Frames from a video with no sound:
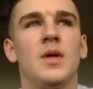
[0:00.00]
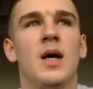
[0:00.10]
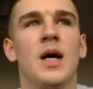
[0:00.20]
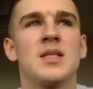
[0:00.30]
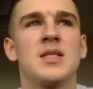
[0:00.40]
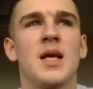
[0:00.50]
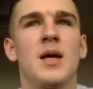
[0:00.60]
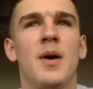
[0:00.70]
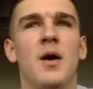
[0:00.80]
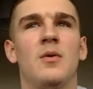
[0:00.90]
I'd say
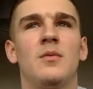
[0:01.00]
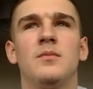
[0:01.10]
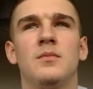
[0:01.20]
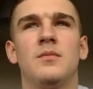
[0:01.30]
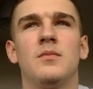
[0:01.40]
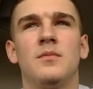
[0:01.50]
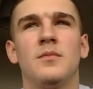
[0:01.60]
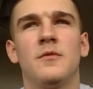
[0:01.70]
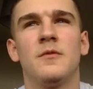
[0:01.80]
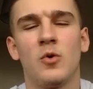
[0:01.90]
about
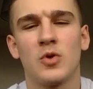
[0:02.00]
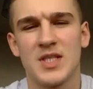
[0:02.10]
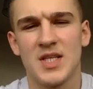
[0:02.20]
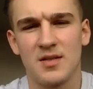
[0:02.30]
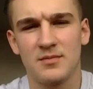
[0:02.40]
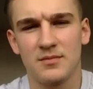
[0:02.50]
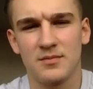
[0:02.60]
14.